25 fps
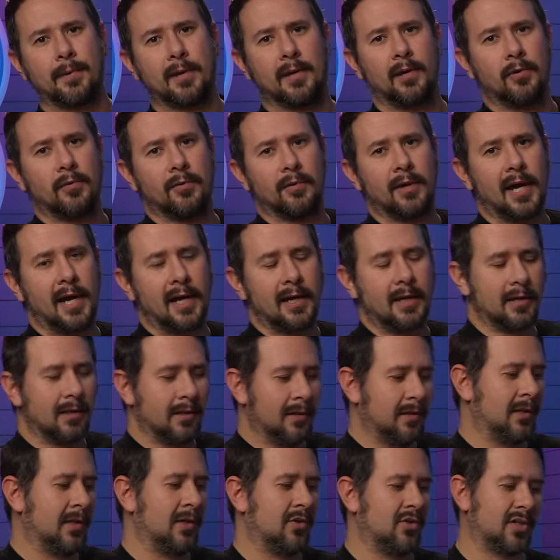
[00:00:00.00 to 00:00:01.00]
I don't like it.
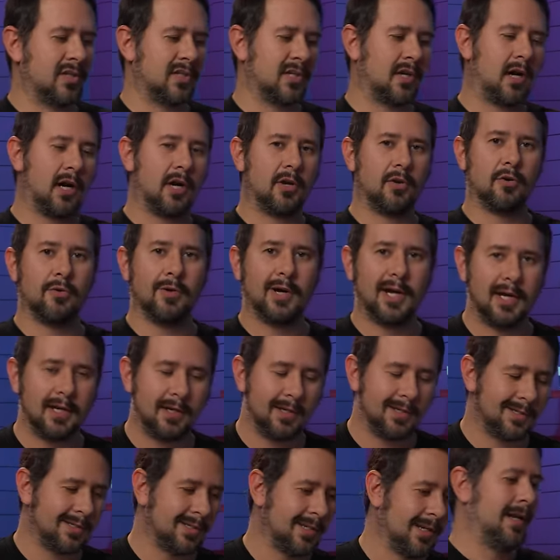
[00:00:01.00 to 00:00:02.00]
And they just auto hate
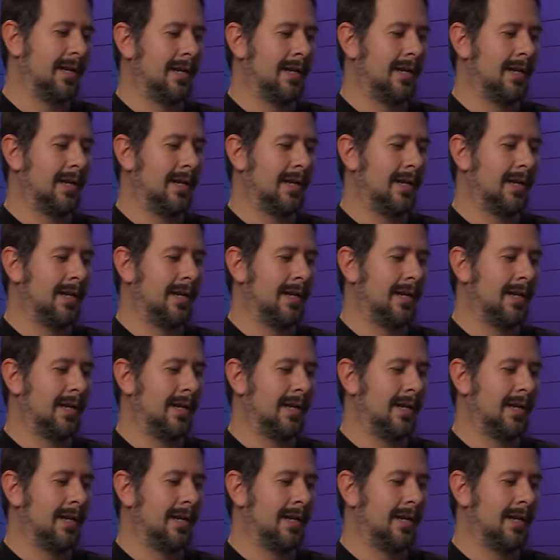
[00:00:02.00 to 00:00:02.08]
it.